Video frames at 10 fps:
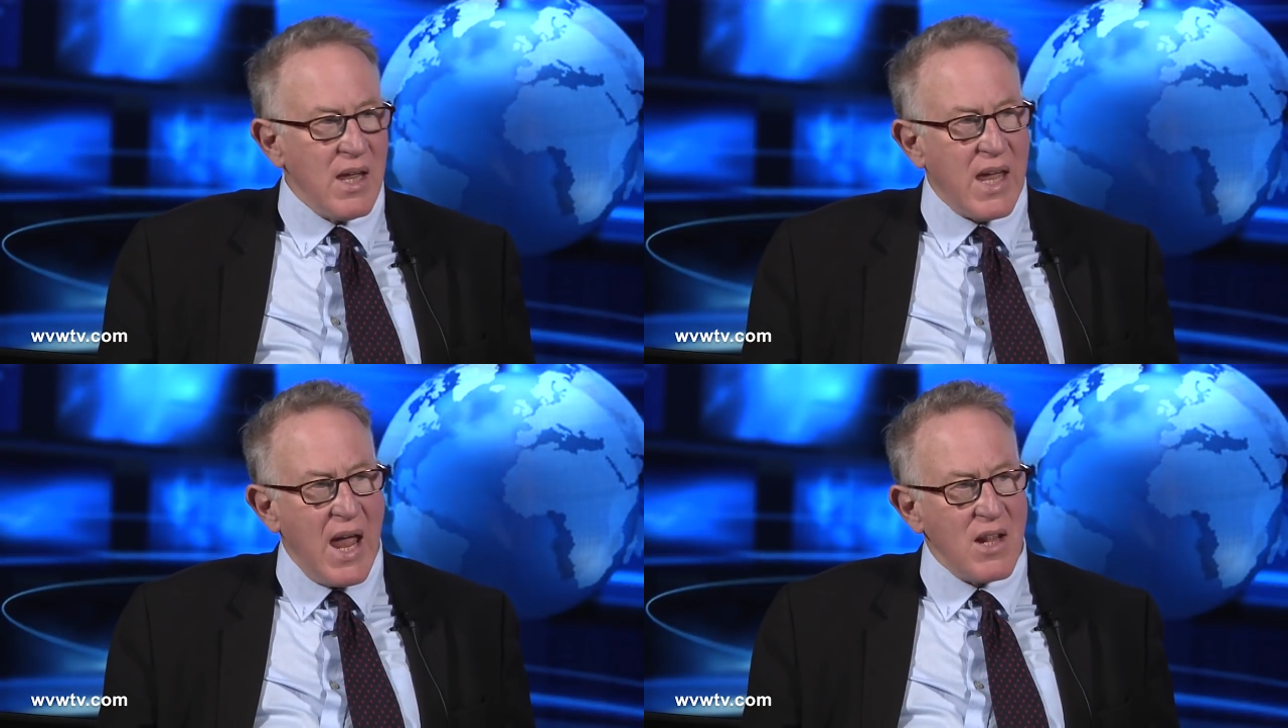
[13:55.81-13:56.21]

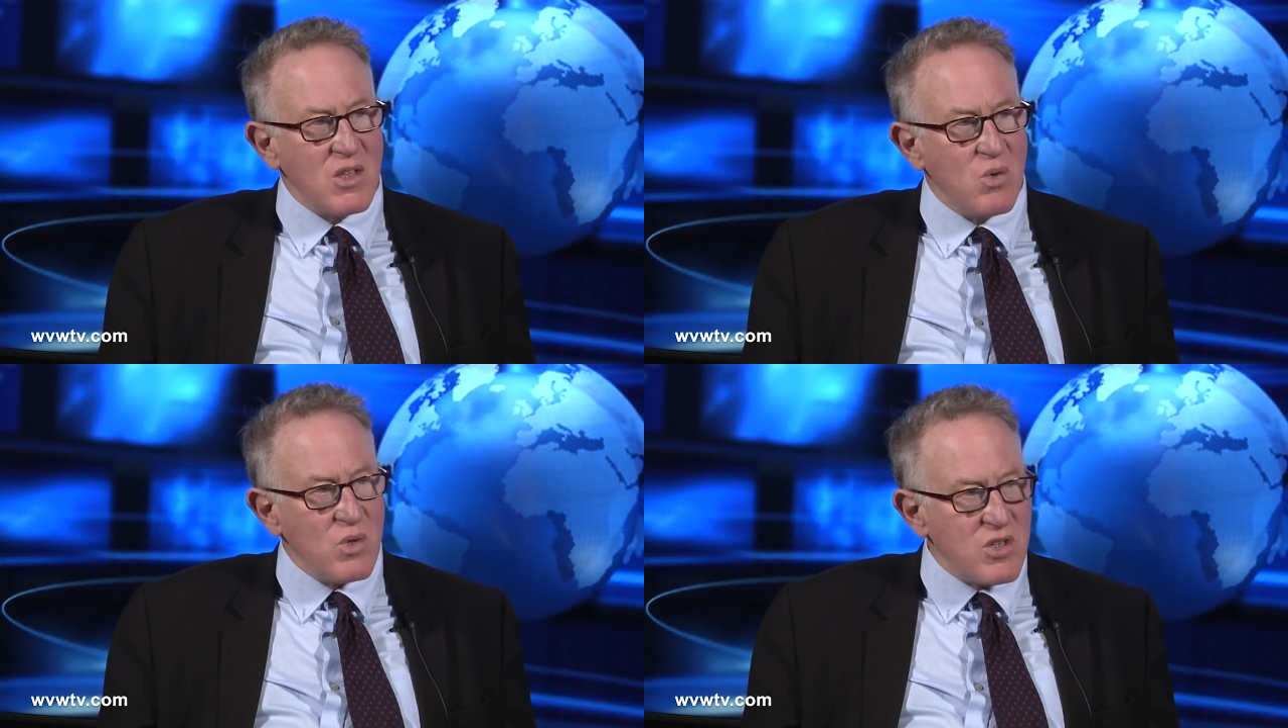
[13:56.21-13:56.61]

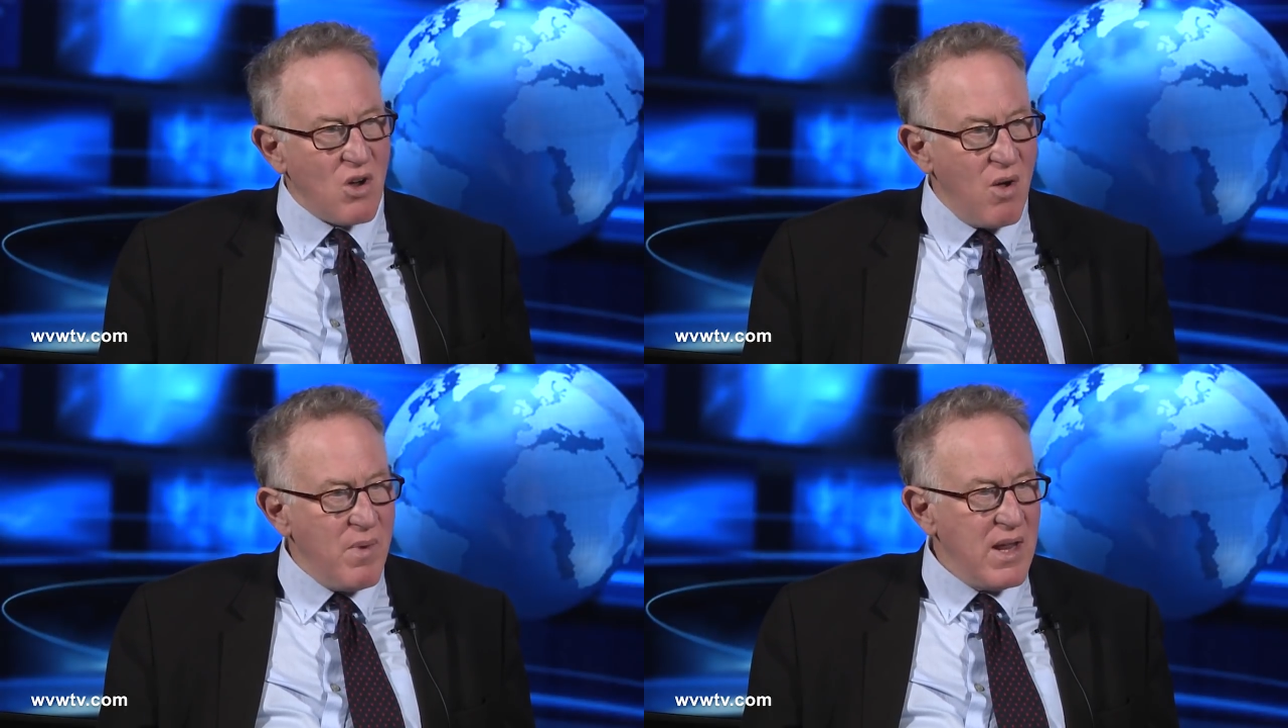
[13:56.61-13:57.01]
cancelled
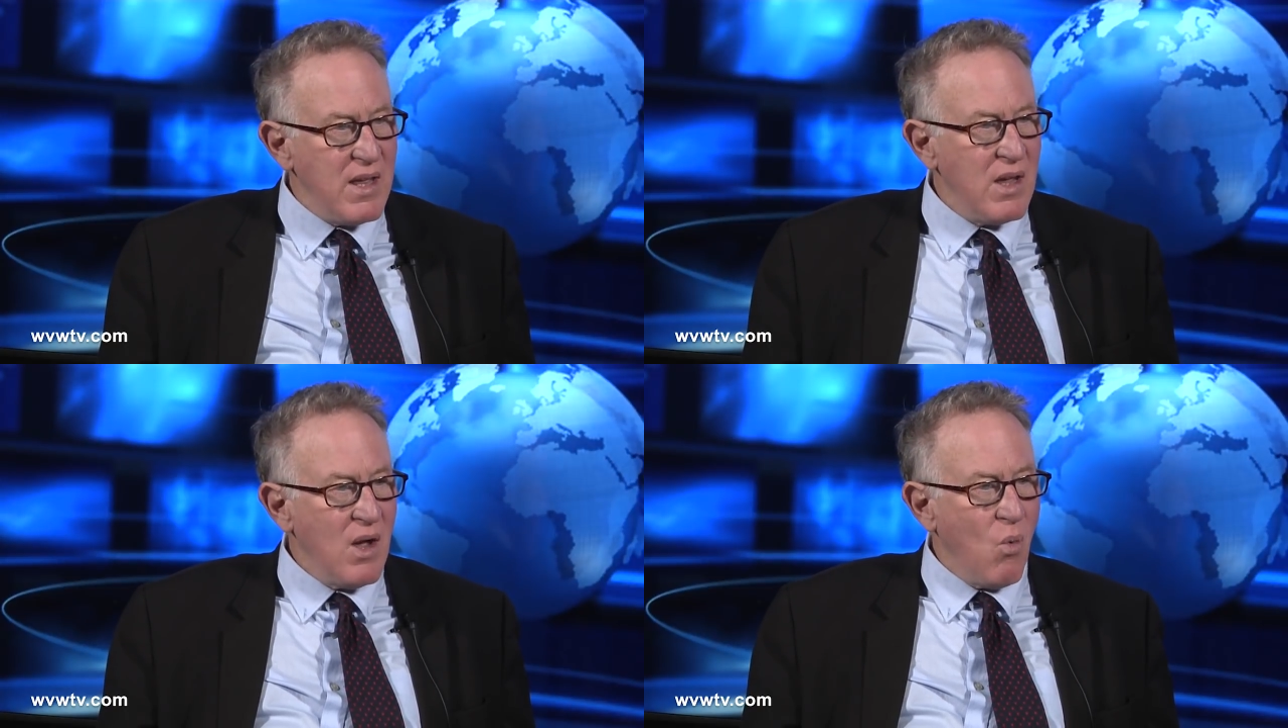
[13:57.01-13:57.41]
so
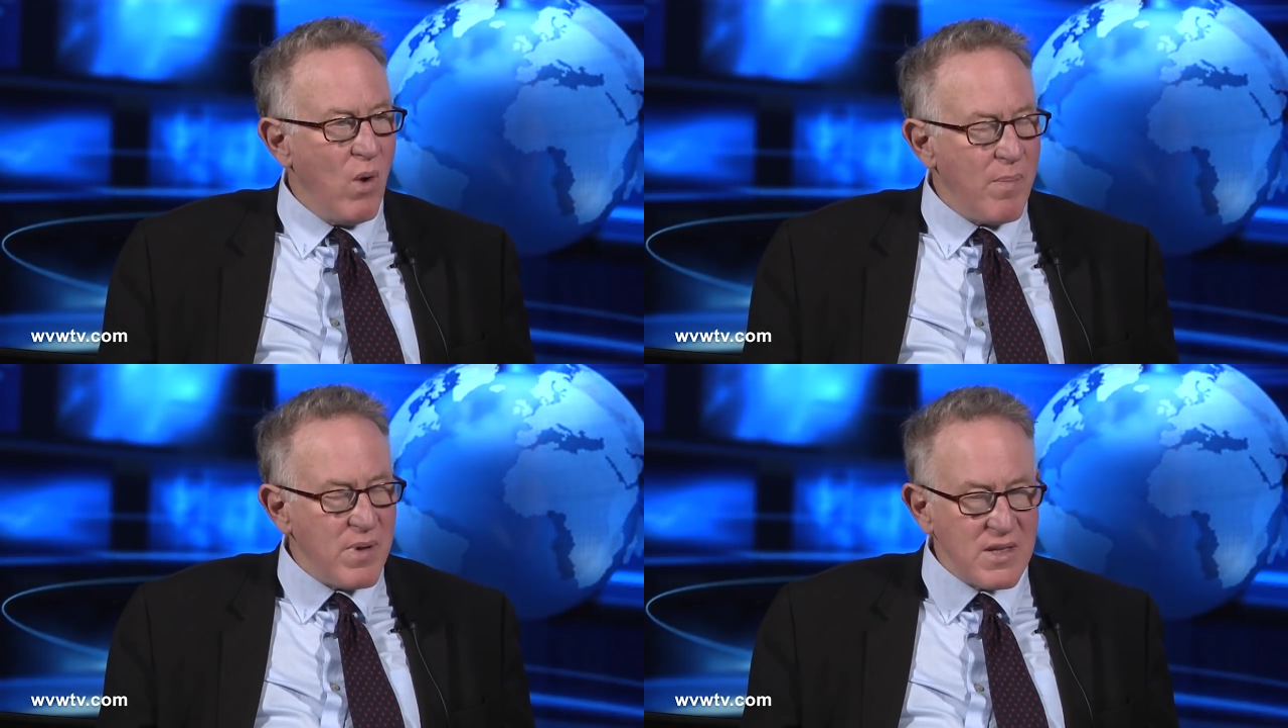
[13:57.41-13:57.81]
many
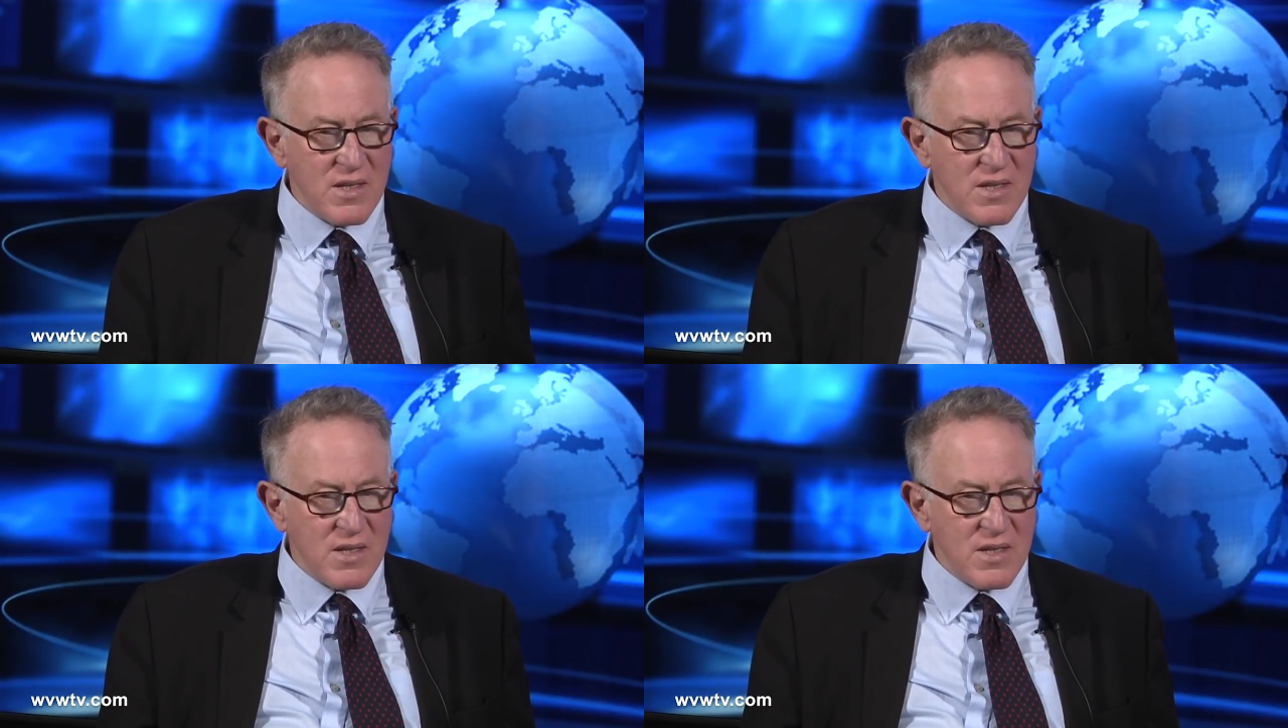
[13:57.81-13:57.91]
weapon